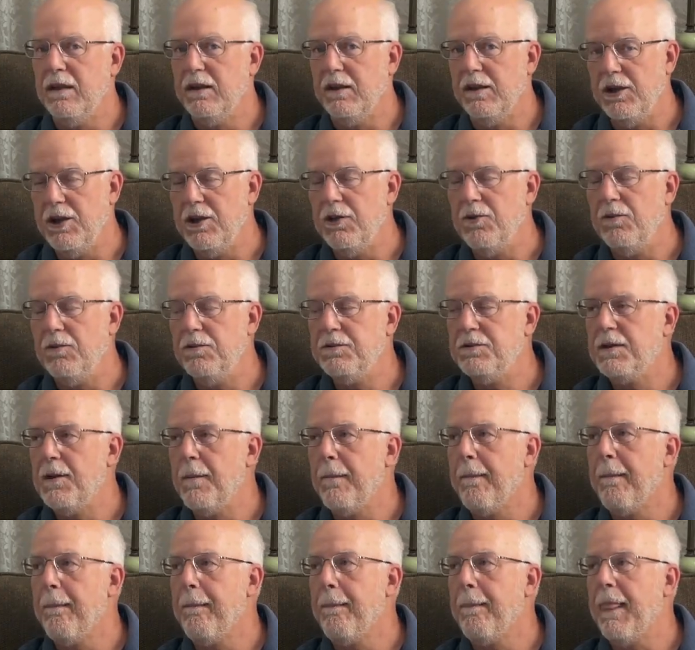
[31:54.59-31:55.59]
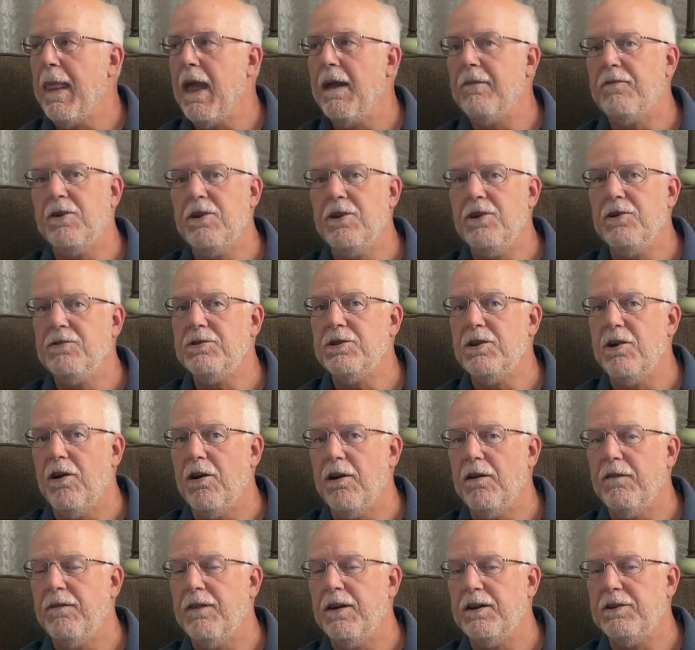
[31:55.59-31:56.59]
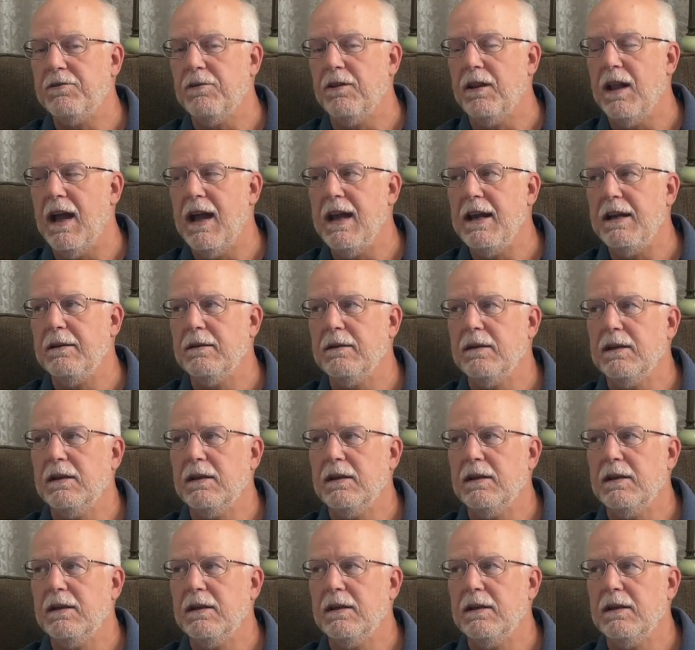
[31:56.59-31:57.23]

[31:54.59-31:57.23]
use after using artificial light.